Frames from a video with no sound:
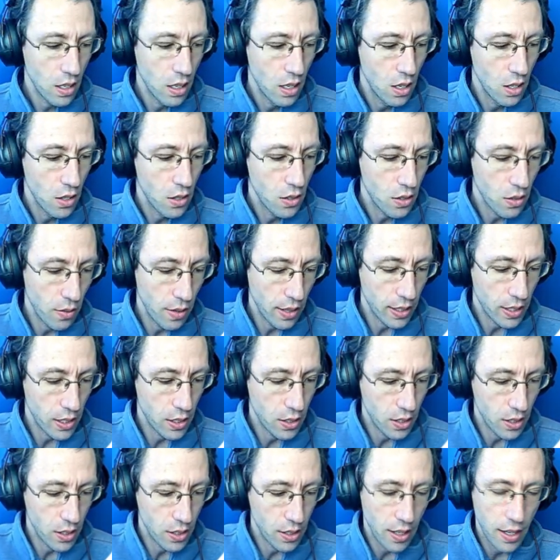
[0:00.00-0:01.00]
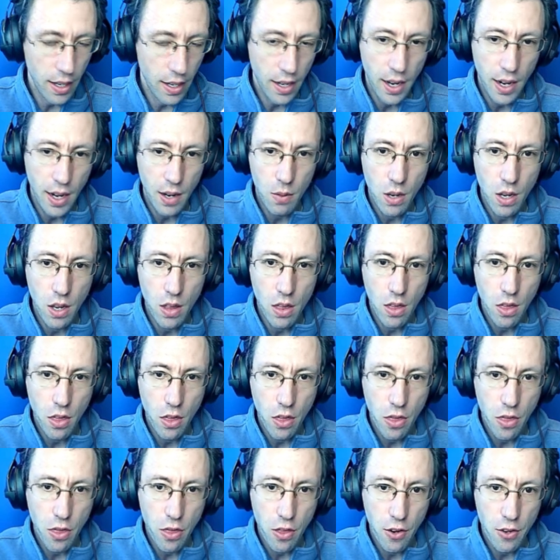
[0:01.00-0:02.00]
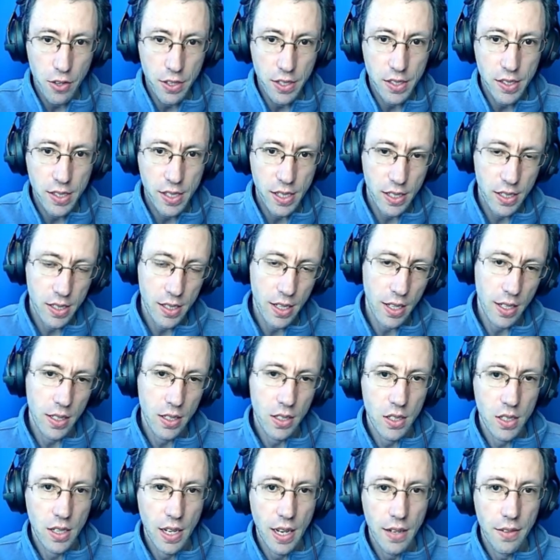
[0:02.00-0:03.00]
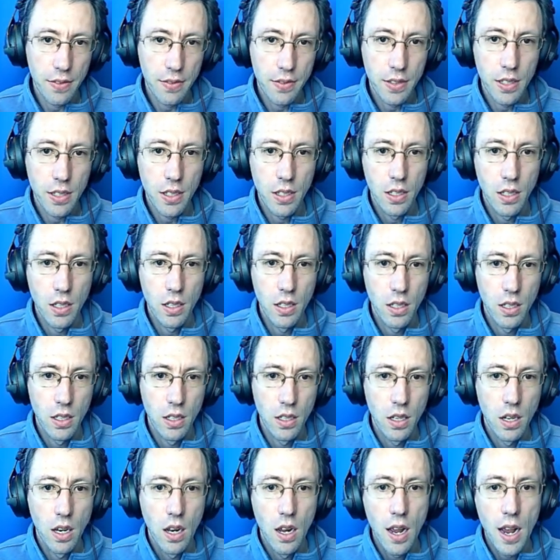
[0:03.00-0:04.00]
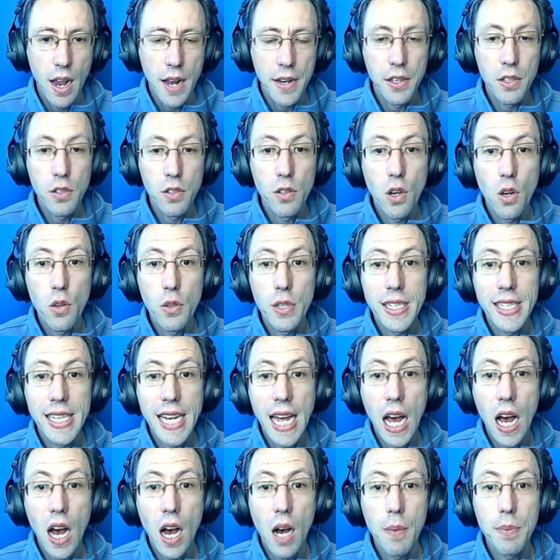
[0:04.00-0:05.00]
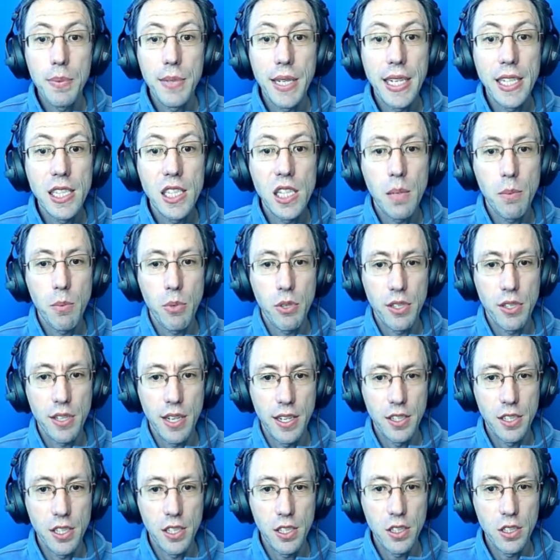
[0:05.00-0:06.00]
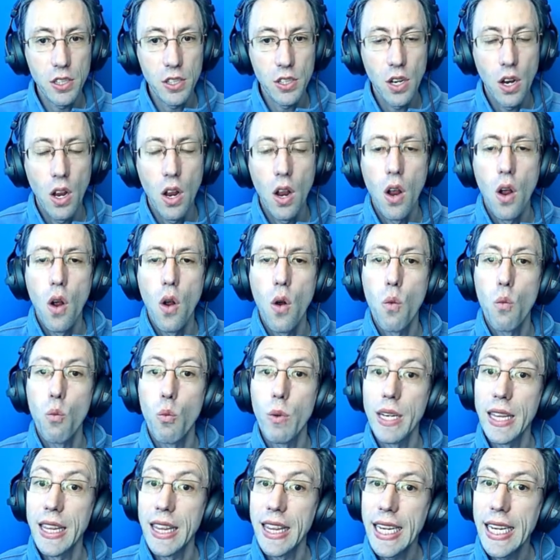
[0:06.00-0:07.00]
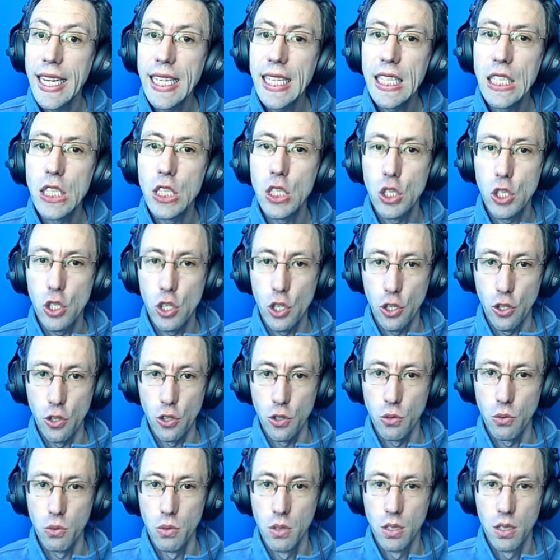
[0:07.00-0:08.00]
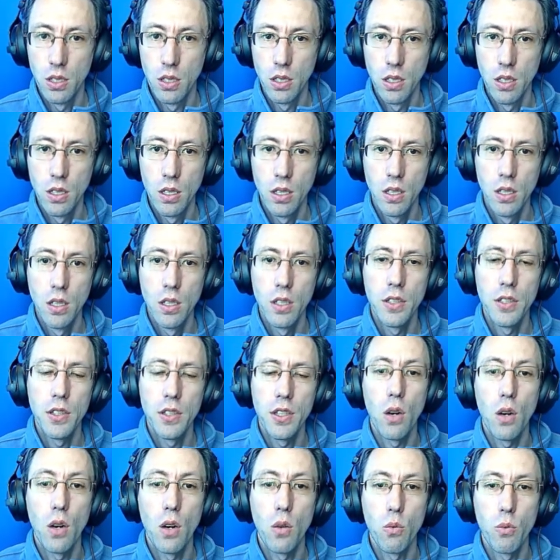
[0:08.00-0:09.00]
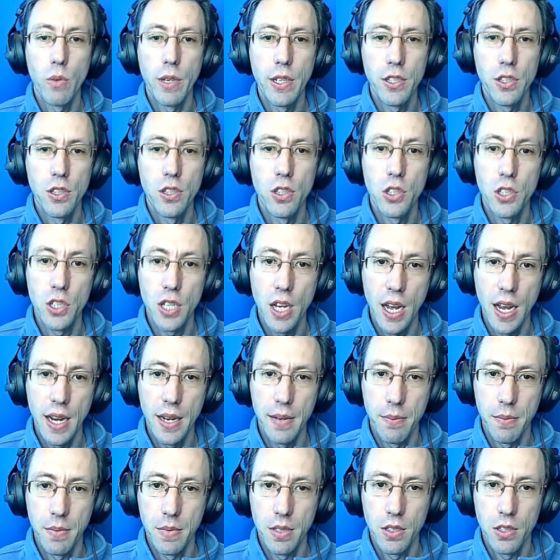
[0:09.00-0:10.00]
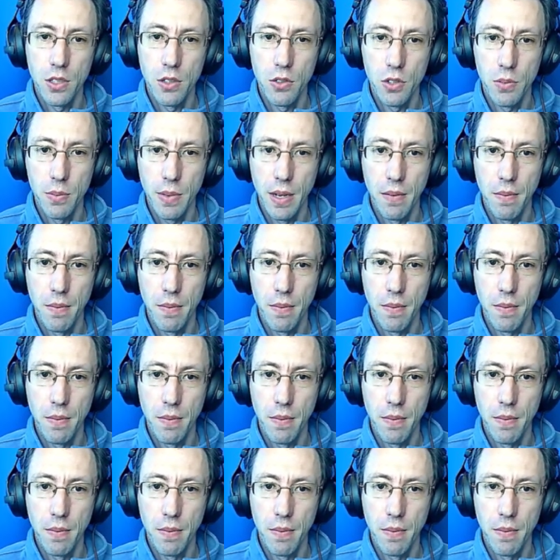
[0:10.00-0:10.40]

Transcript: So I can just say, I want 36 seconds left. And you'll notice it updates the percentage related to the original time you spent.